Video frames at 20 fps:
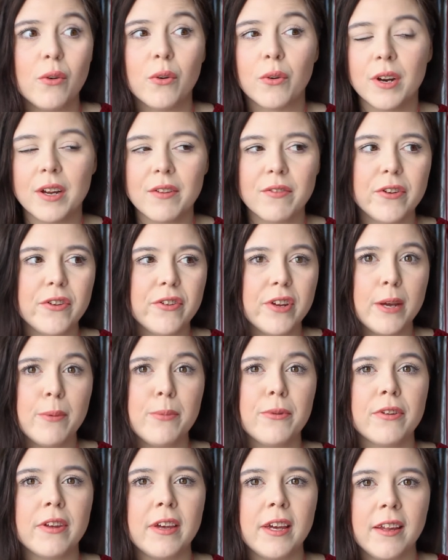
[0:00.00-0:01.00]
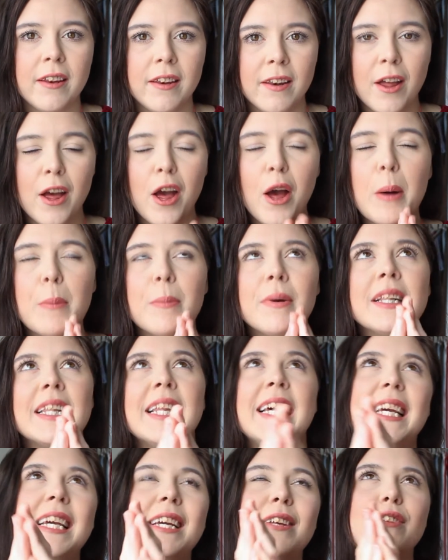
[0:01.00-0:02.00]
or even deep skin,
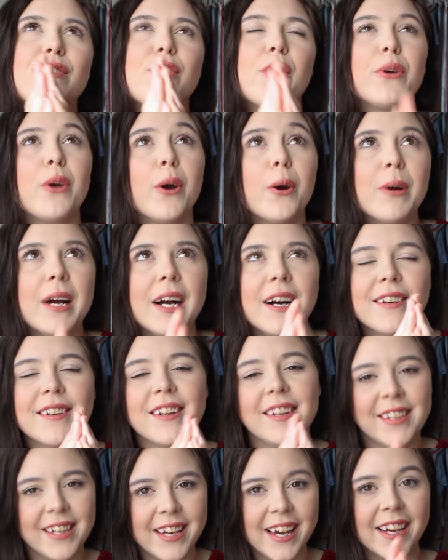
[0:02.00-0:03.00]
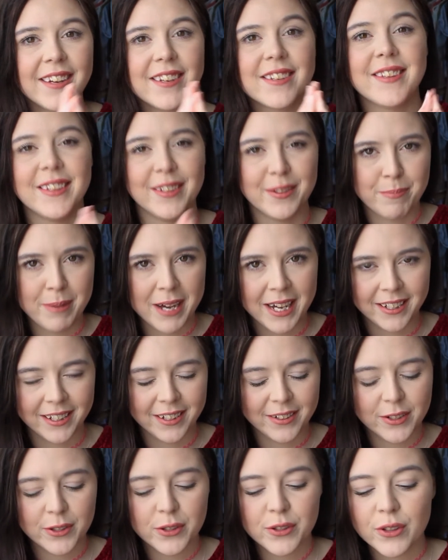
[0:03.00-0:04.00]
please go out and get this
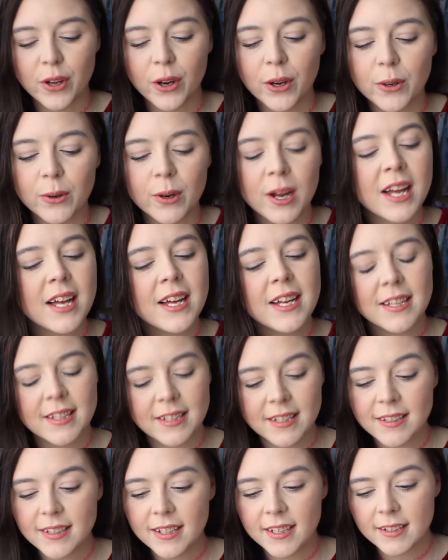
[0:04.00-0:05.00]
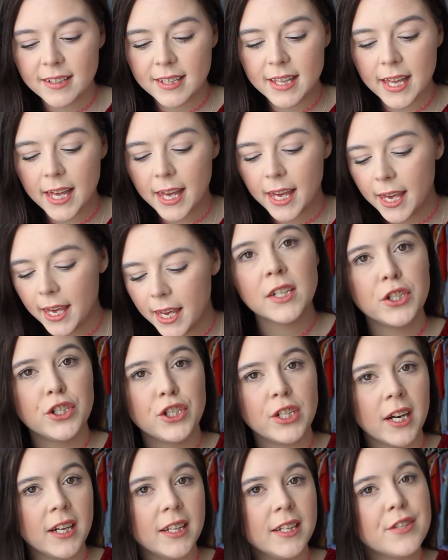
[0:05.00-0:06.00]
palette. So this is the
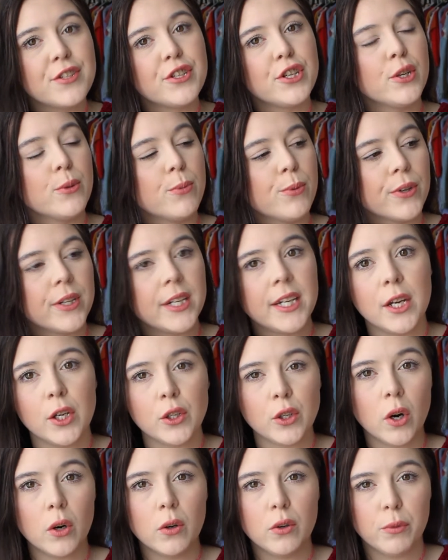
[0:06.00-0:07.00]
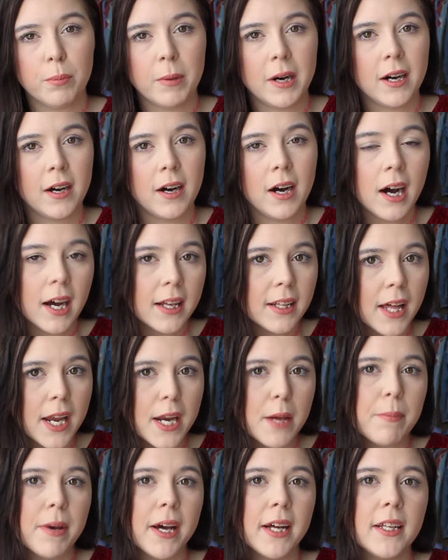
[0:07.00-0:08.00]
Charlotte Tilbury Gold Bar
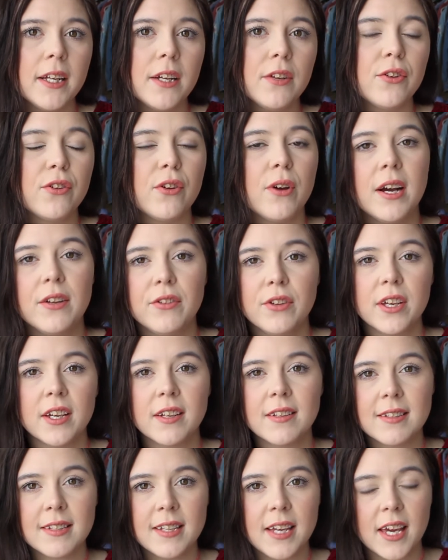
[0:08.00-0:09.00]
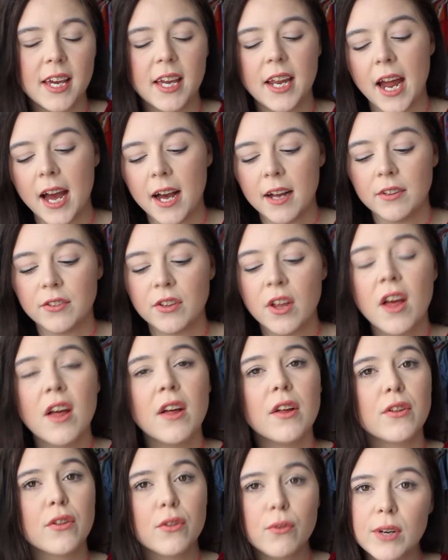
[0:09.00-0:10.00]
Highlighting Palette. So as you can see, it has
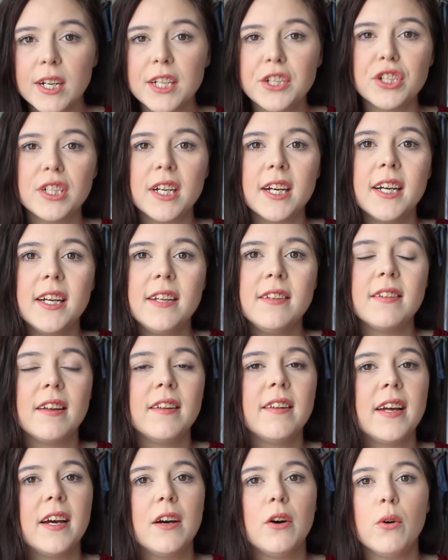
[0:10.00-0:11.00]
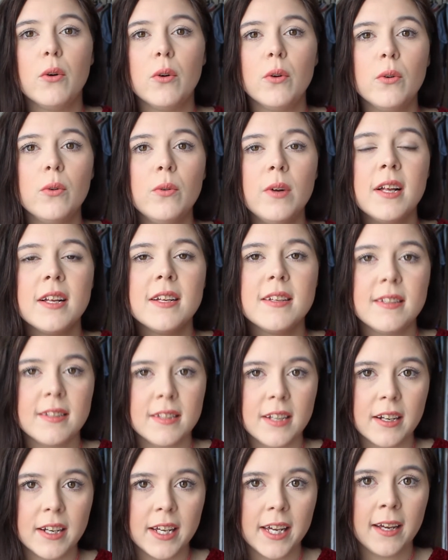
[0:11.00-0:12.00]
3 shades and they are all
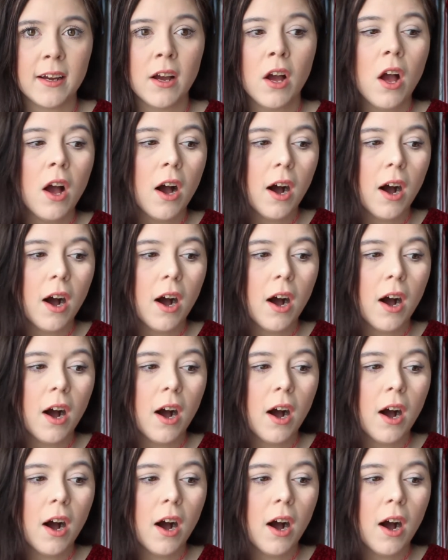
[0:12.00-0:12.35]
stunning.